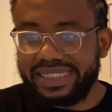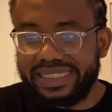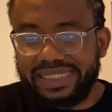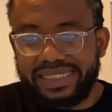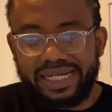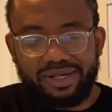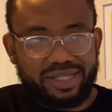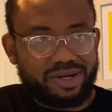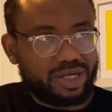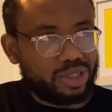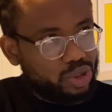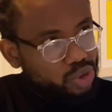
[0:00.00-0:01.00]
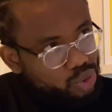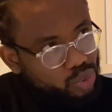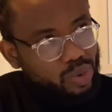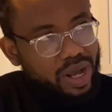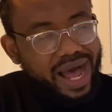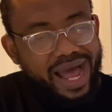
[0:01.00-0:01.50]
Now, there are
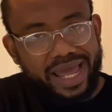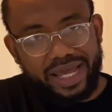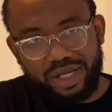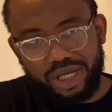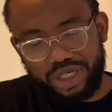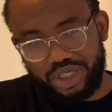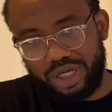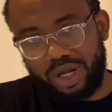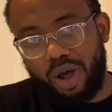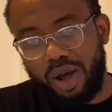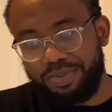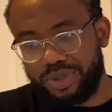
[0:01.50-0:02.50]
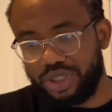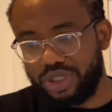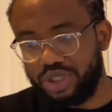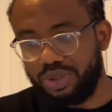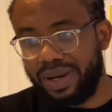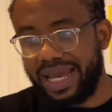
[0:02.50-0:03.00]
two higher educational options you
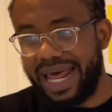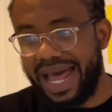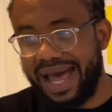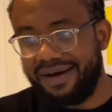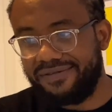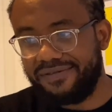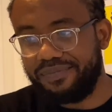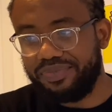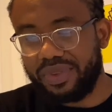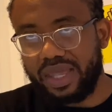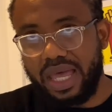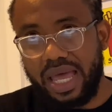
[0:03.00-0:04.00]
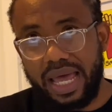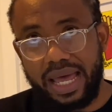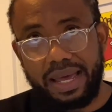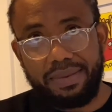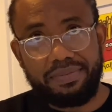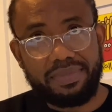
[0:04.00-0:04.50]
might have.
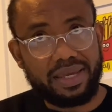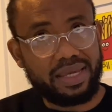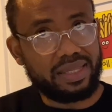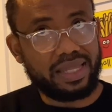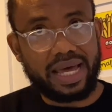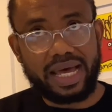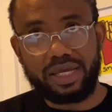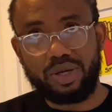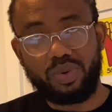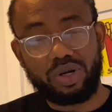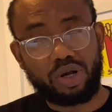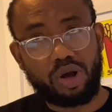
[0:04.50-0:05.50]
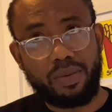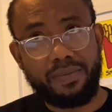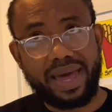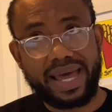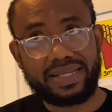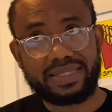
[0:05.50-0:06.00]
Either you want to
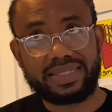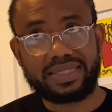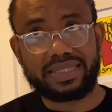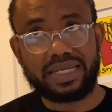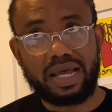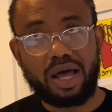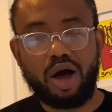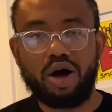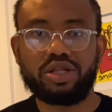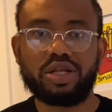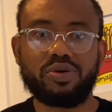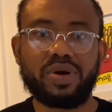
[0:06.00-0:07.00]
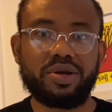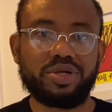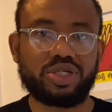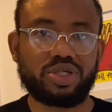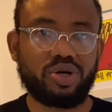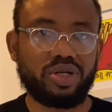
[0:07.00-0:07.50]
commence undergraduate
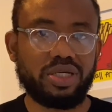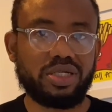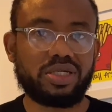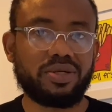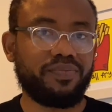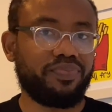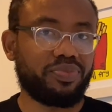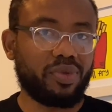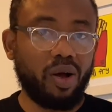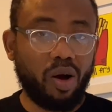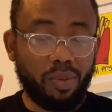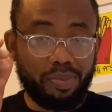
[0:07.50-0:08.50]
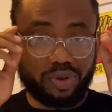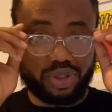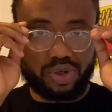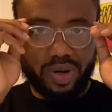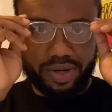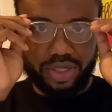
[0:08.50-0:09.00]
studies or
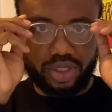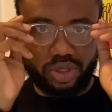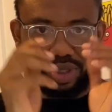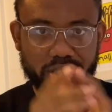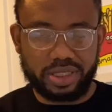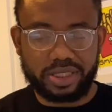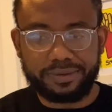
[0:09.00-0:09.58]
postgraduate studies.